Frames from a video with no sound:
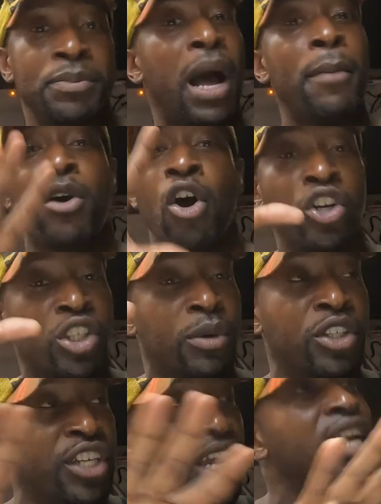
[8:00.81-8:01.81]
Pop culture
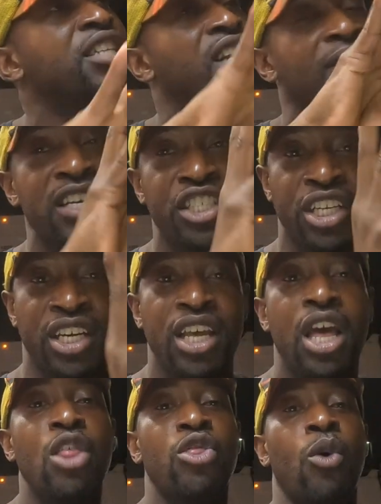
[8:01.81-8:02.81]
will change, and eventually
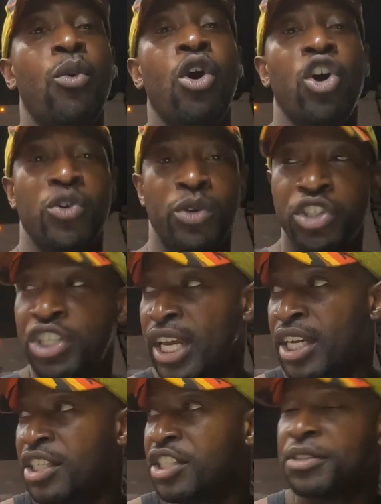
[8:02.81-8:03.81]
the world will
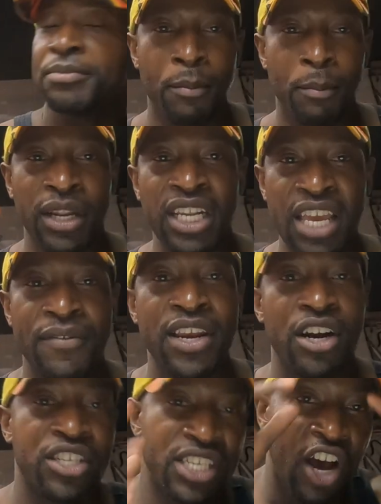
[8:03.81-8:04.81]
change. Believe in
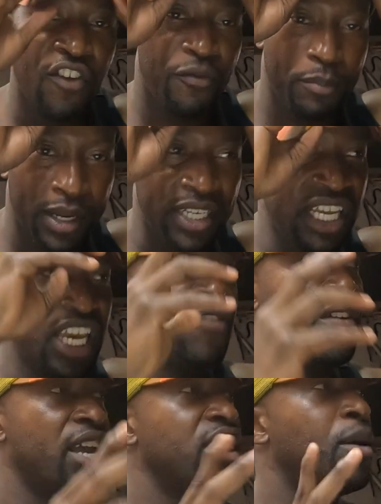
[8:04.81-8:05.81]
yourself,
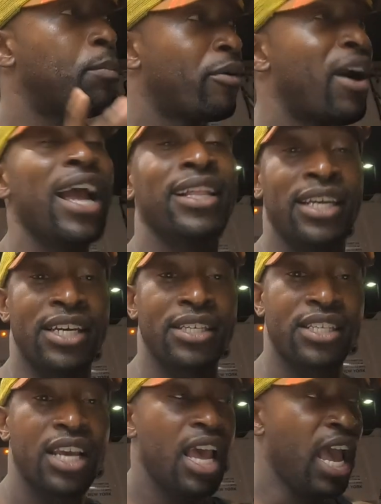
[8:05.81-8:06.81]
believe in the
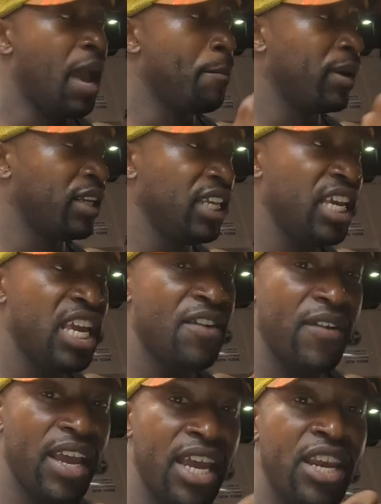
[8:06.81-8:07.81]
practice, and believe
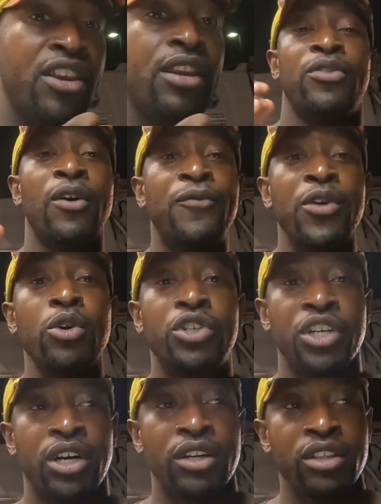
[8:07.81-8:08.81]
in the
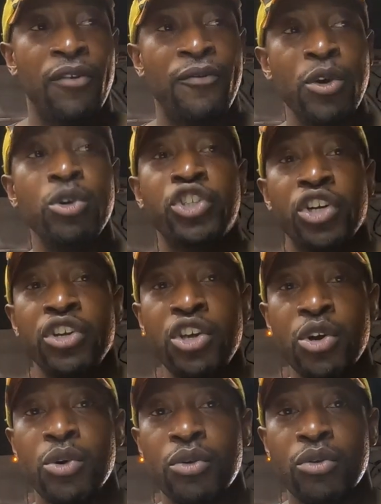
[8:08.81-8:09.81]
future
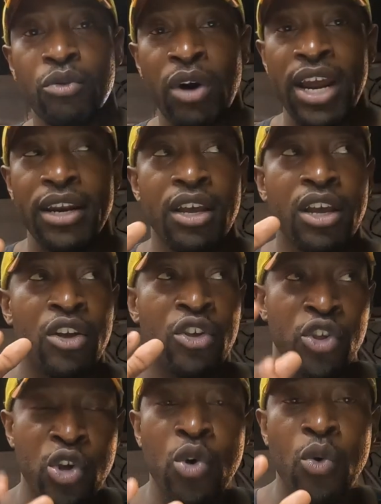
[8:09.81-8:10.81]
you, right?
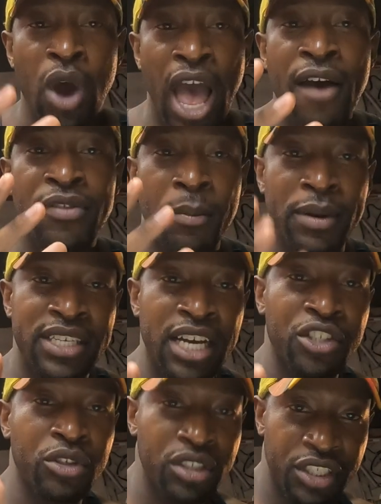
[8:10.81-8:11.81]
You have the
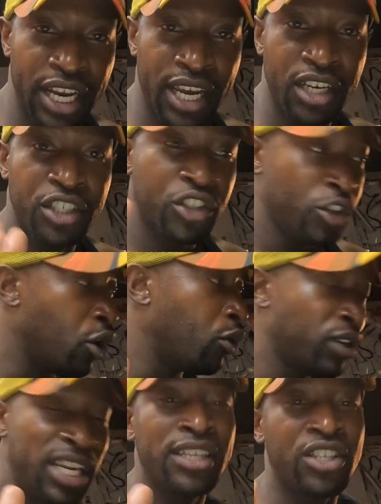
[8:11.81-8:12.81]
potential to change. You
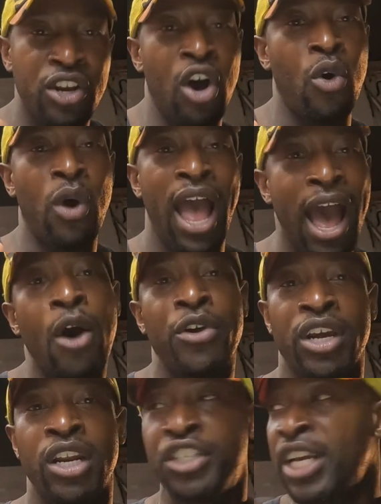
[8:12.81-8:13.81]
don't need to know how
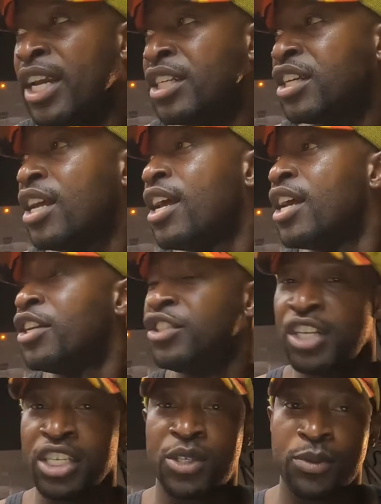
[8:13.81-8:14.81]
you're gonna change.
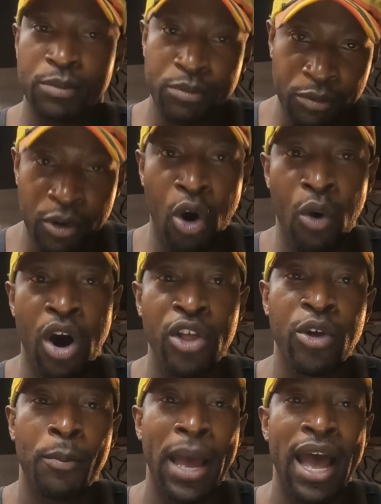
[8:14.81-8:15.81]
Just go on
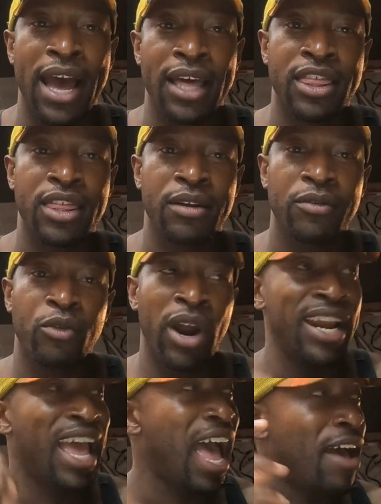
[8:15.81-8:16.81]
the path,
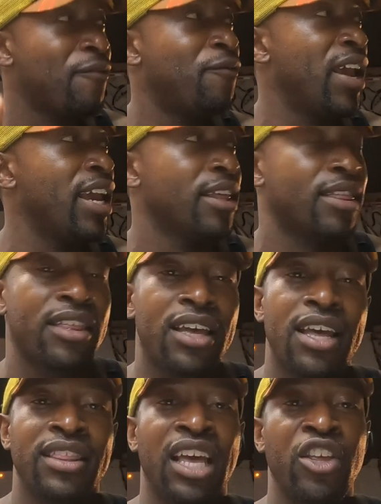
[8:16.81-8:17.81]
right? Have faith
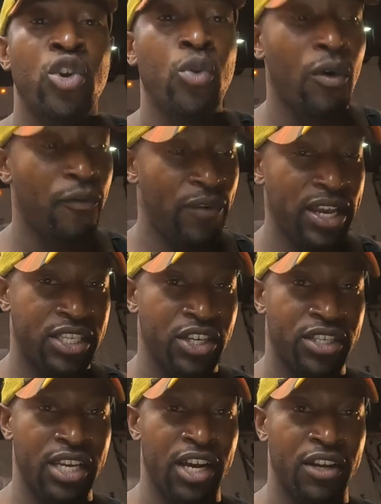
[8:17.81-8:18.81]
that you will fix
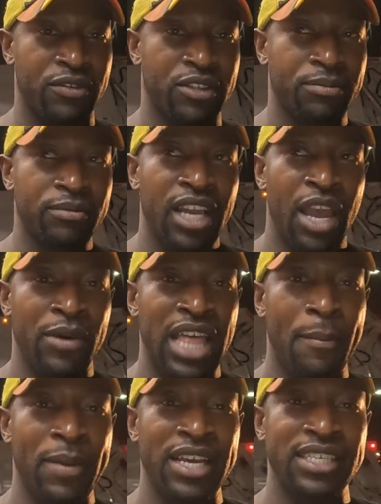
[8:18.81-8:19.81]
yourselves. And with
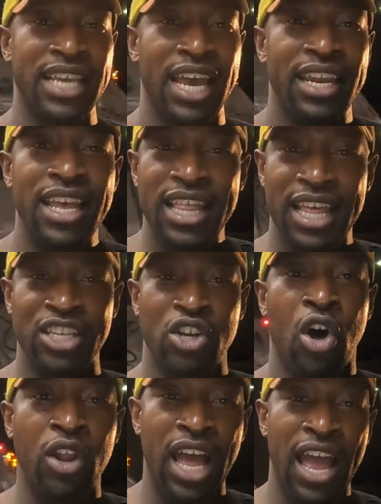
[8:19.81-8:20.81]
that being said, that is
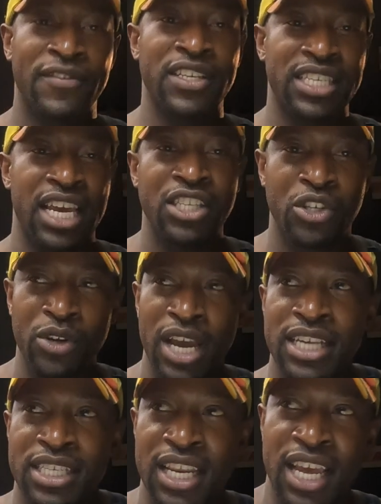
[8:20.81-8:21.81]
all I have to say to you
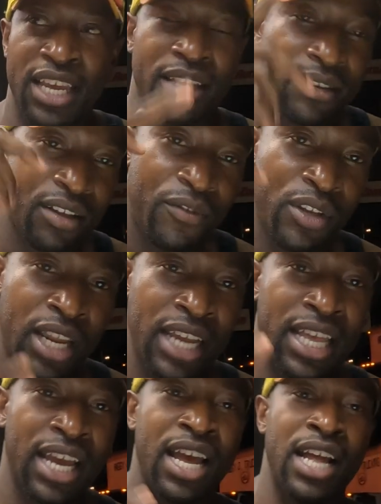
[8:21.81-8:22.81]
guys today. If you
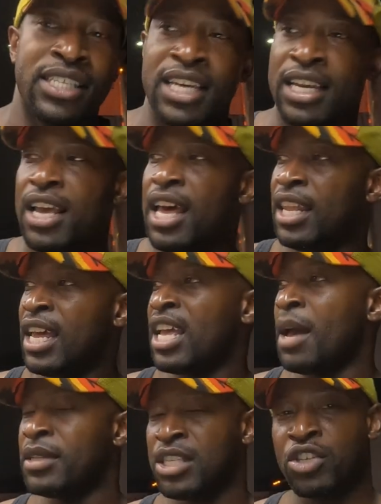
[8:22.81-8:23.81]
like that content, like,
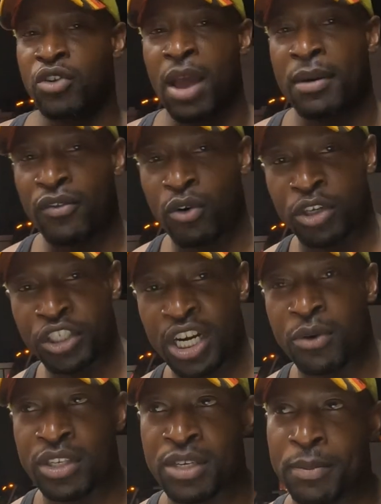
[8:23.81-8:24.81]
comment, subscribe, and of course
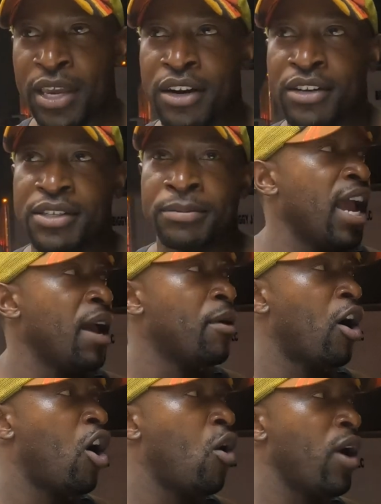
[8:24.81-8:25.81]
share with some peers. I am
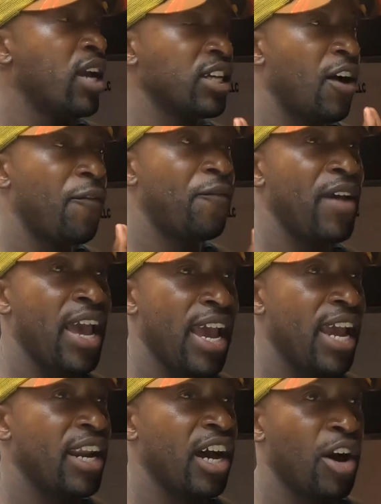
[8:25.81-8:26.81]
always a
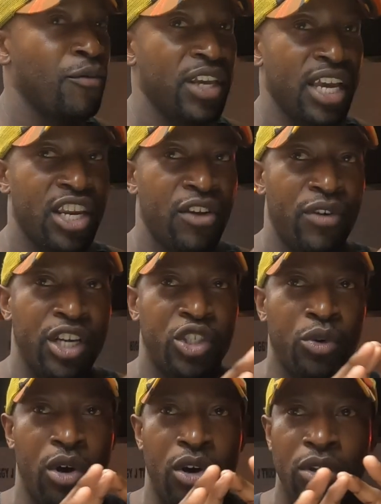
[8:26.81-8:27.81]
fan of the
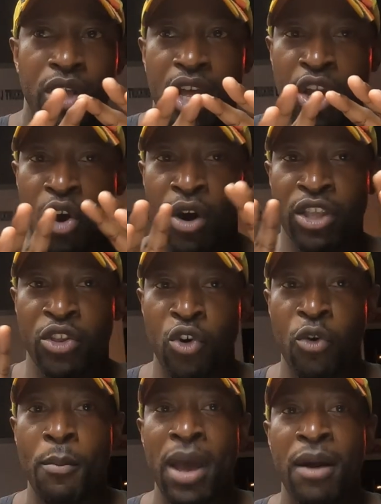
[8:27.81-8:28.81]
individual going
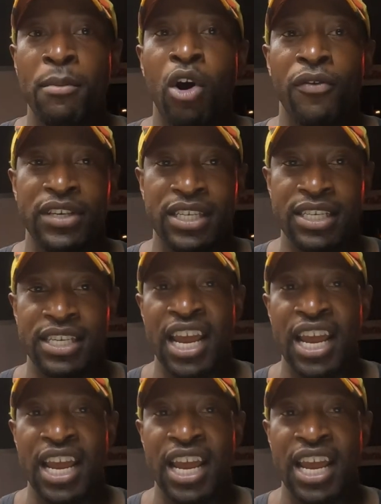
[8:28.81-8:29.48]
through metamorphosis.